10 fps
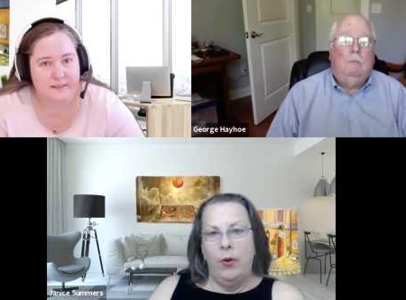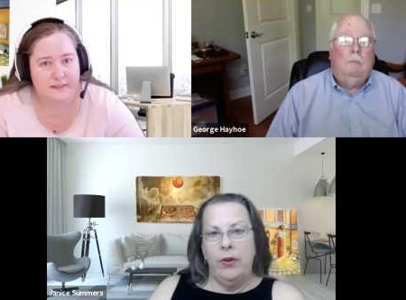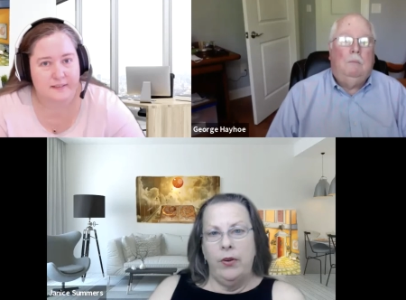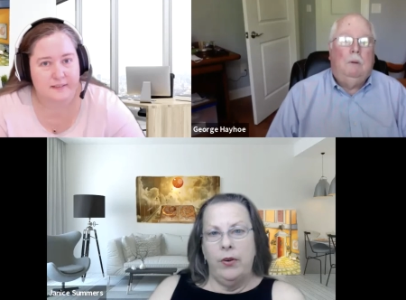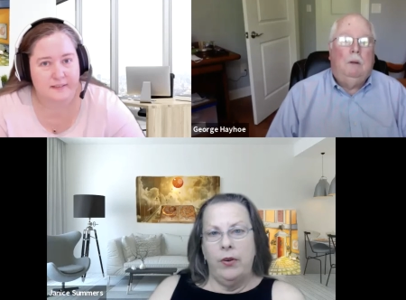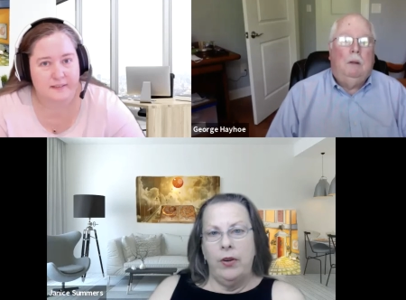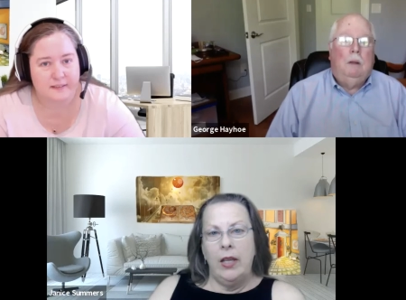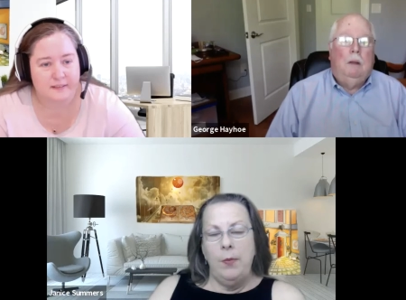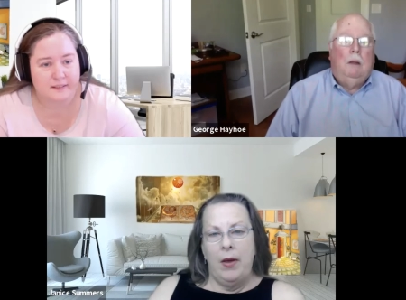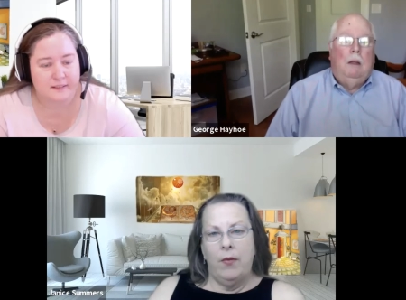Speaker 1: your
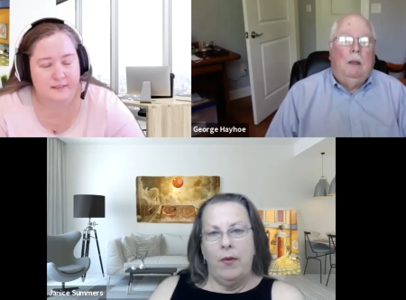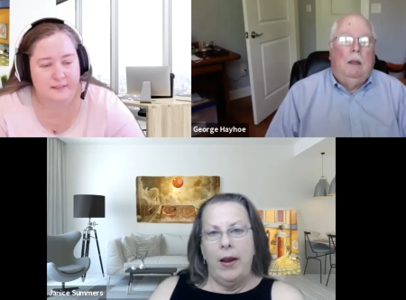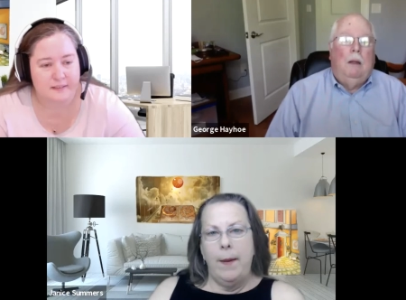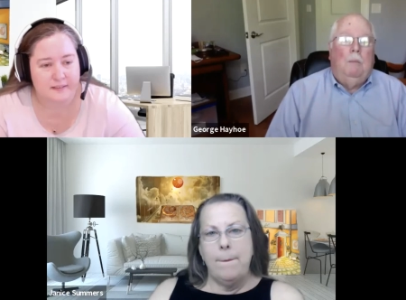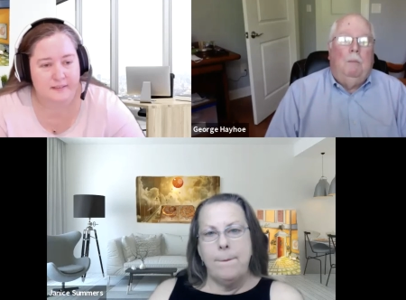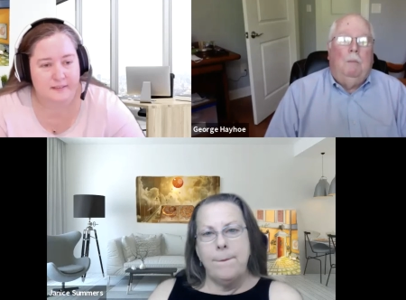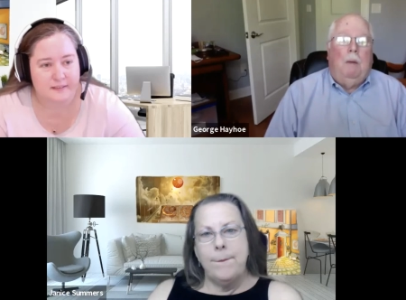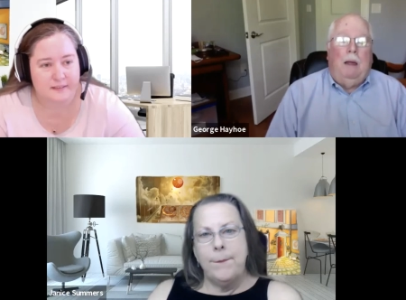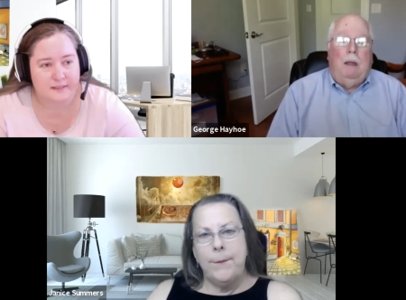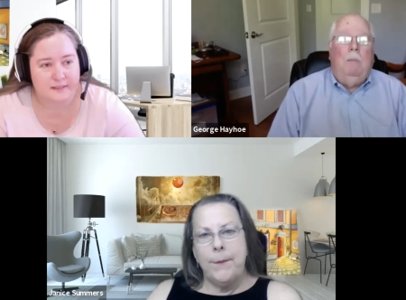email, right?
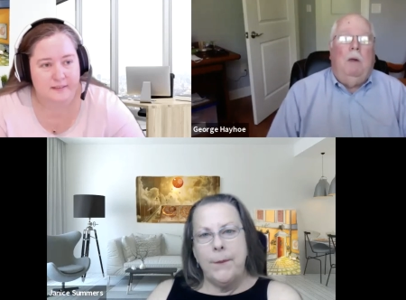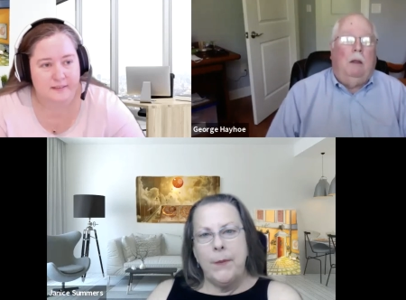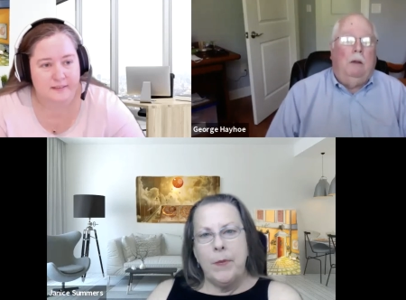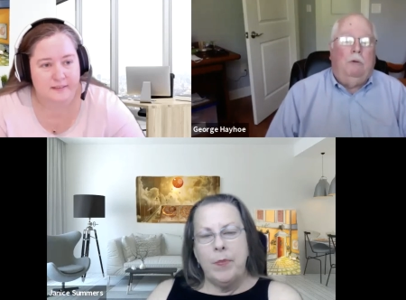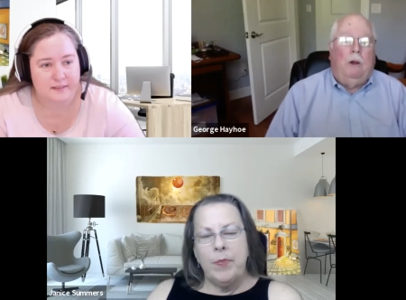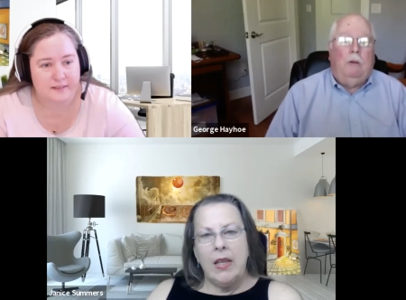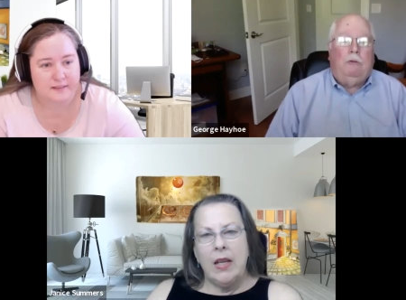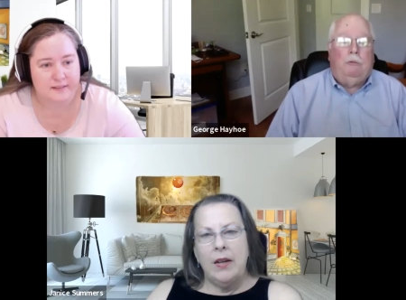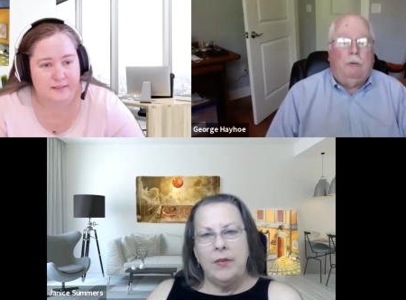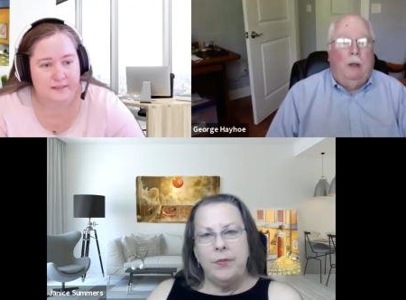
Speaker 2: My email
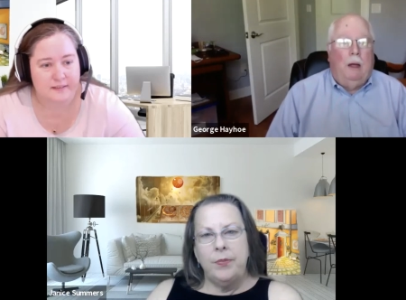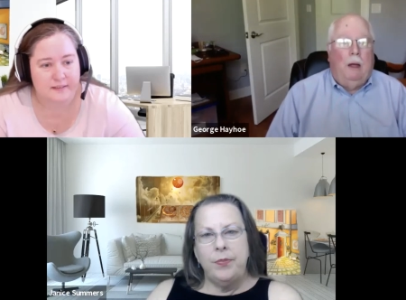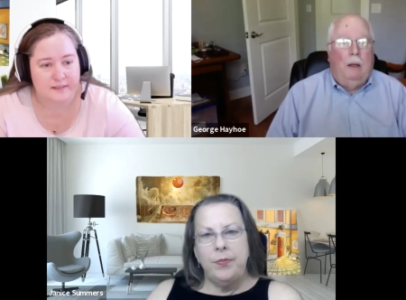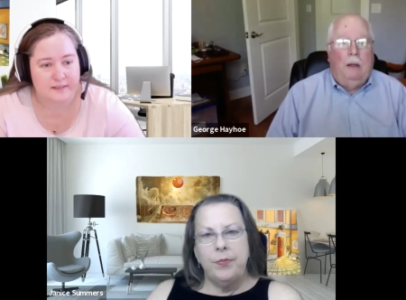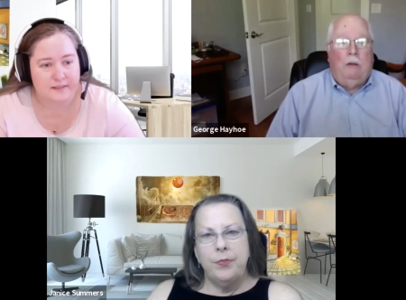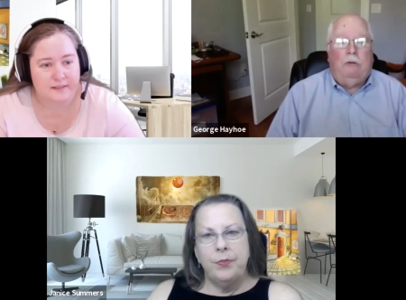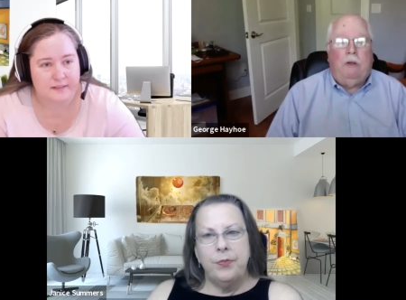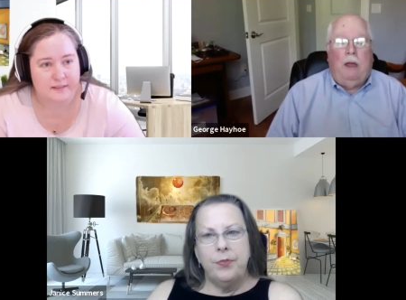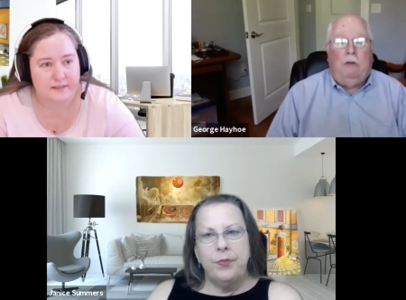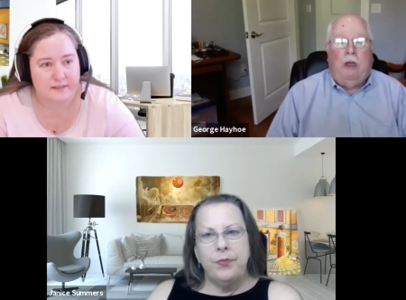address uh, is
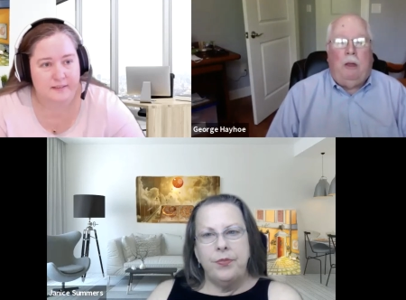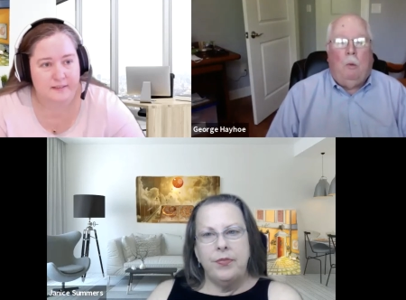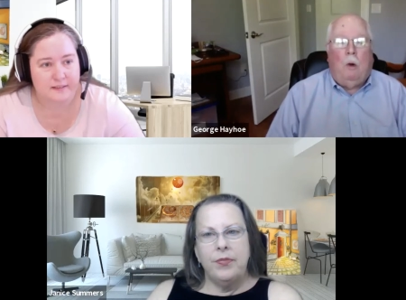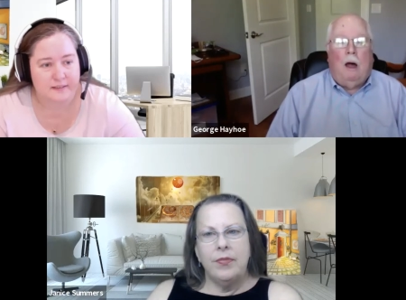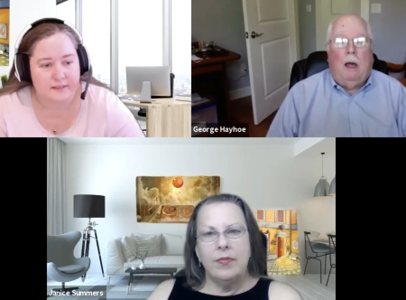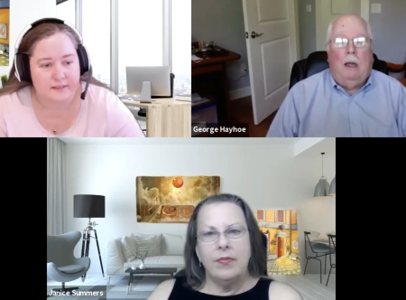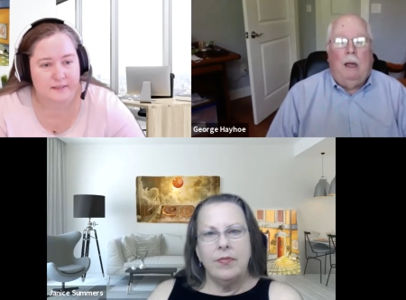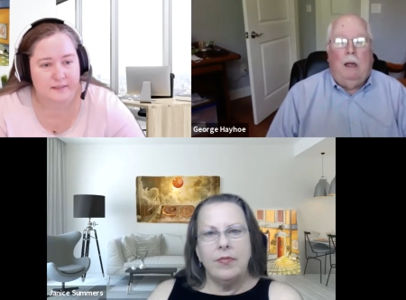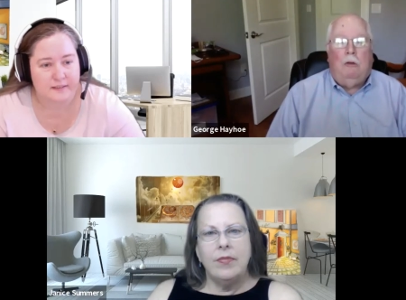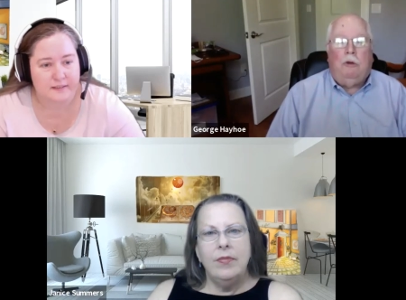h a y
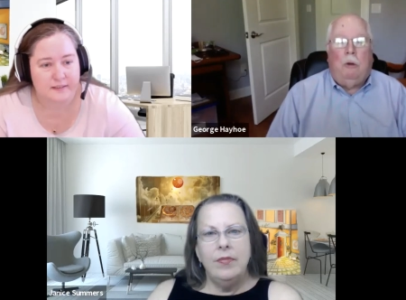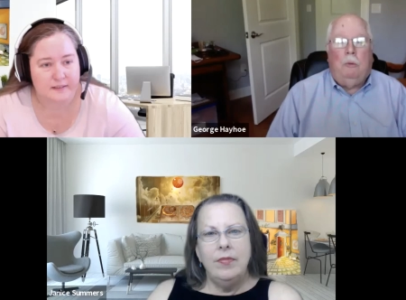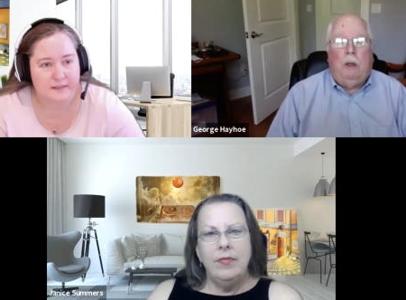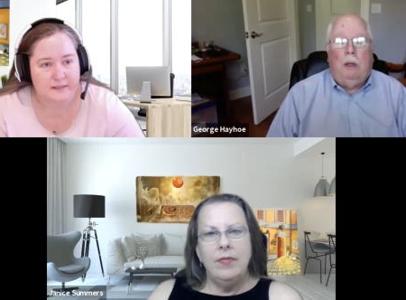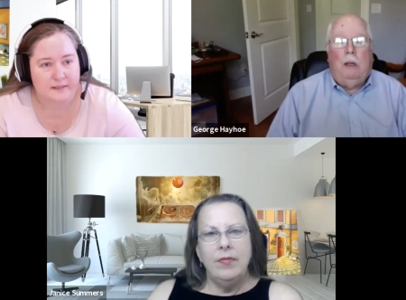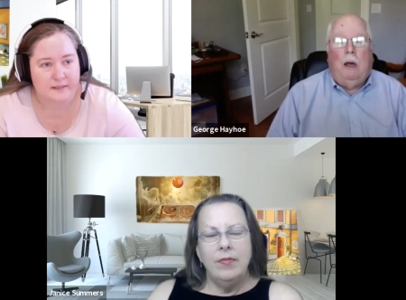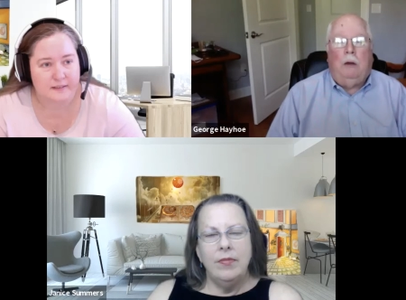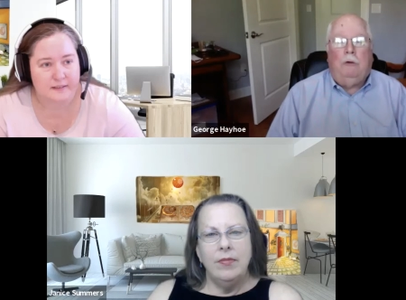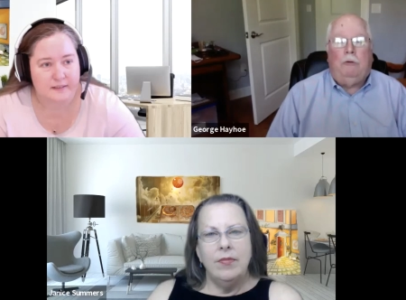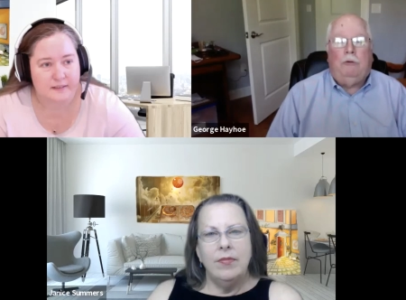h o e
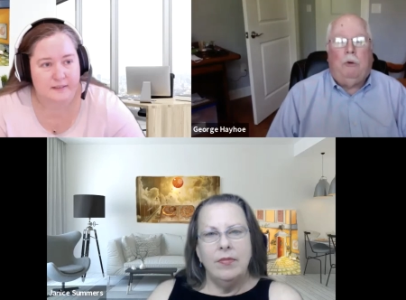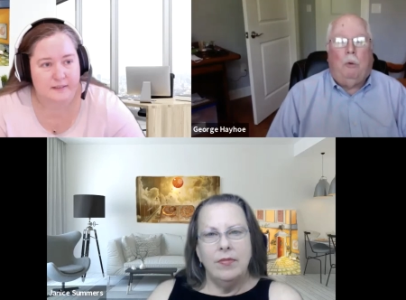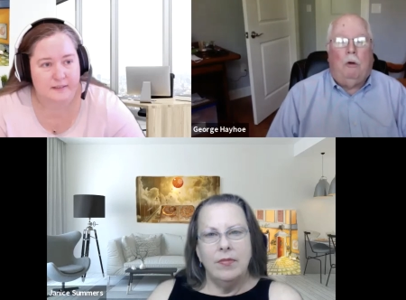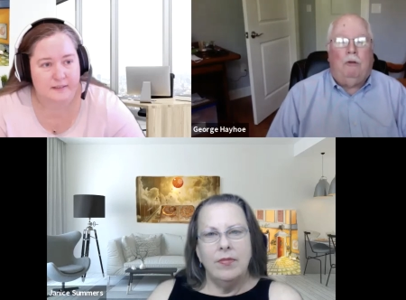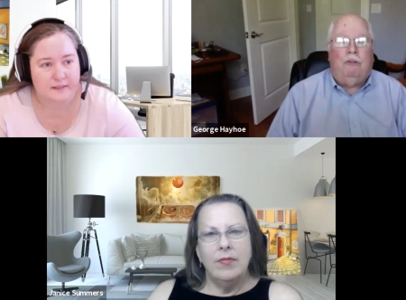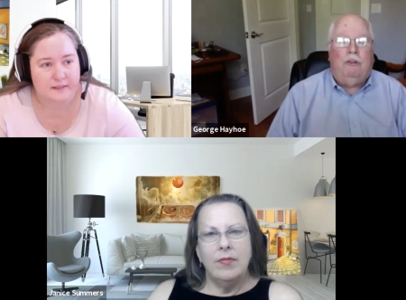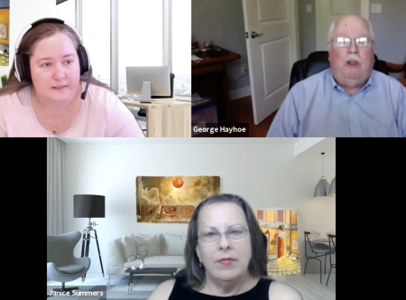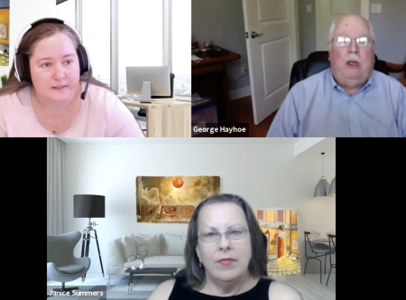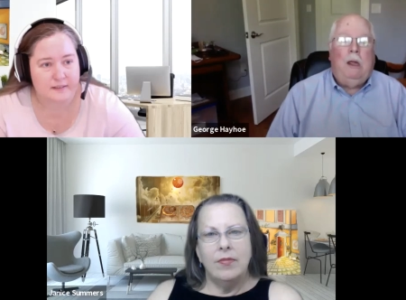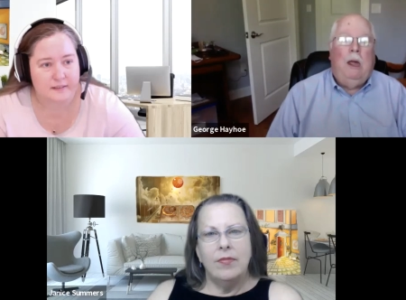underscore
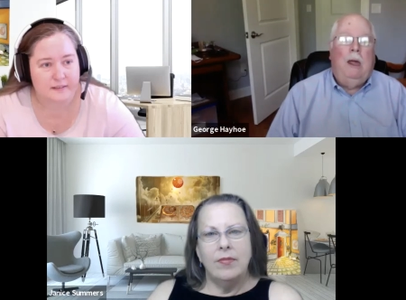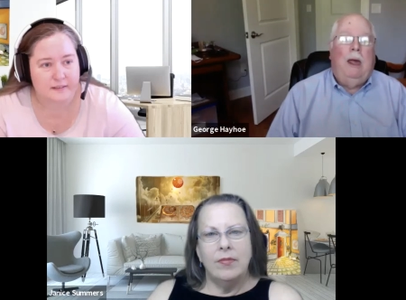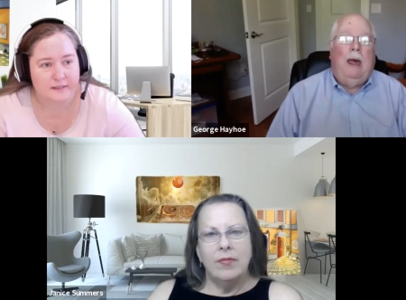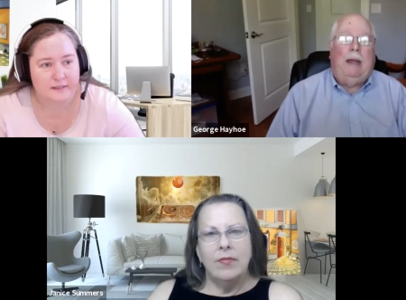g at